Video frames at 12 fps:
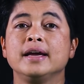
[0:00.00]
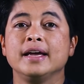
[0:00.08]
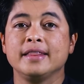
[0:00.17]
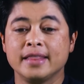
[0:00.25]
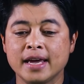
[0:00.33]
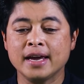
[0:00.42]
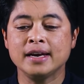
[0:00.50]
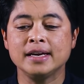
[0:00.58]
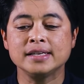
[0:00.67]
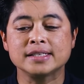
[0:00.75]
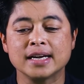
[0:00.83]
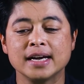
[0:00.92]
And then
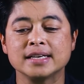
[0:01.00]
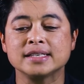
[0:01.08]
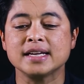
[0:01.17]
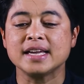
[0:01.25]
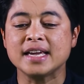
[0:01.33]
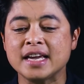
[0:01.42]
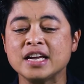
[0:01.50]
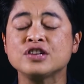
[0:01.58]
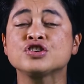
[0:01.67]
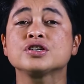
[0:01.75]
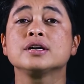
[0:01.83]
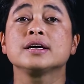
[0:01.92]
it says
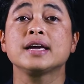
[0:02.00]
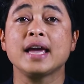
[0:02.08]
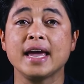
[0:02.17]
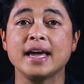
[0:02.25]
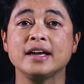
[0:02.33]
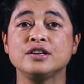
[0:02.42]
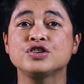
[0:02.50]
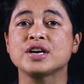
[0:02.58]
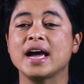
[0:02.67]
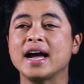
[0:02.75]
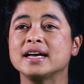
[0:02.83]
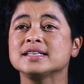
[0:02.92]
each cage
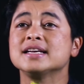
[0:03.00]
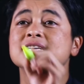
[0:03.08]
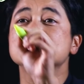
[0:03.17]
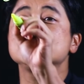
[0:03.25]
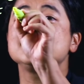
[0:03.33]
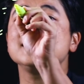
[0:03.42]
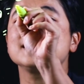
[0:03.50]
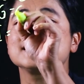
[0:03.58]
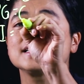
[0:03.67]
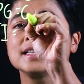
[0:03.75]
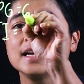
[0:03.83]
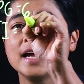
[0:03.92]
has
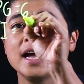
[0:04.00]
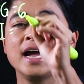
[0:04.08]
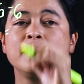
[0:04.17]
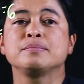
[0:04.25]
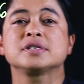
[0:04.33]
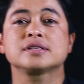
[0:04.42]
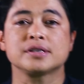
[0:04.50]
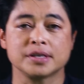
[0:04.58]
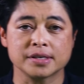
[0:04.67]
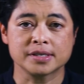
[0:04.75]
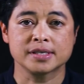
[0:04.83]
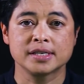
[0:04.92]
6
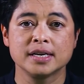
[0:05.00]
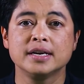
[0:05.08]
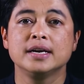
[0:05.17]
hamsters.